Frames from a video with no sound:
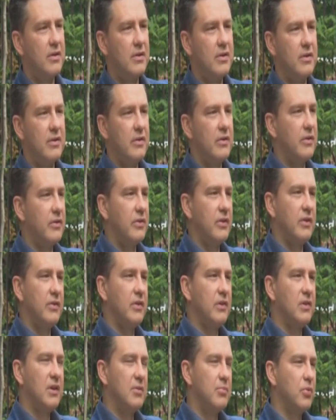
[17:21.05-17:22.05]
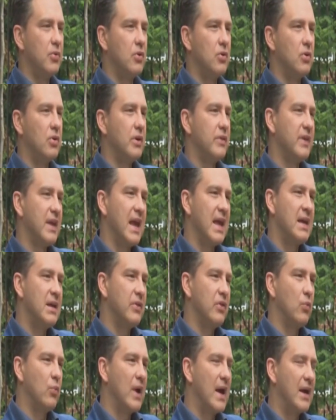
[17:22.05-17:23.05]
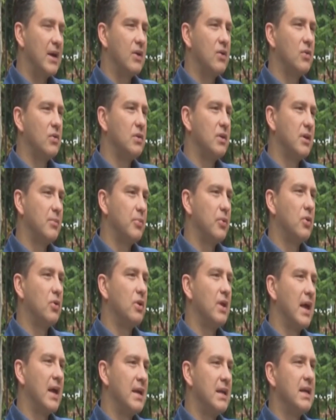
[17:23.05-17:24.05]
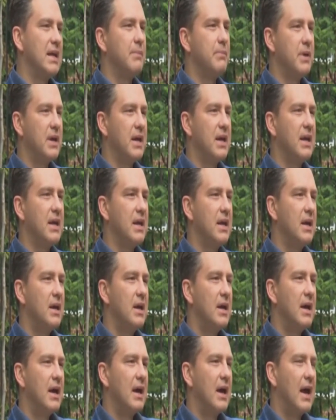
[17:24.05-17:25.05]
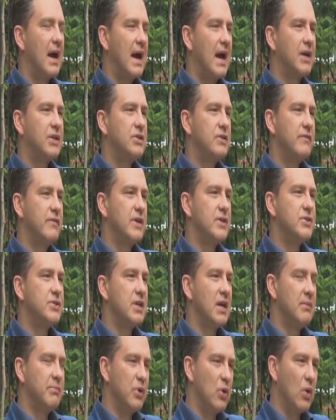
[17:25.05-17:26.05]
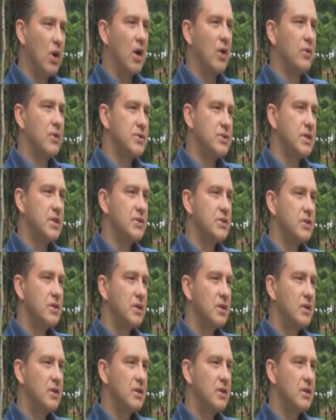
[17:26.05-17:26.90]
the liberal, the radical liberal NDP activists and bureaucracies.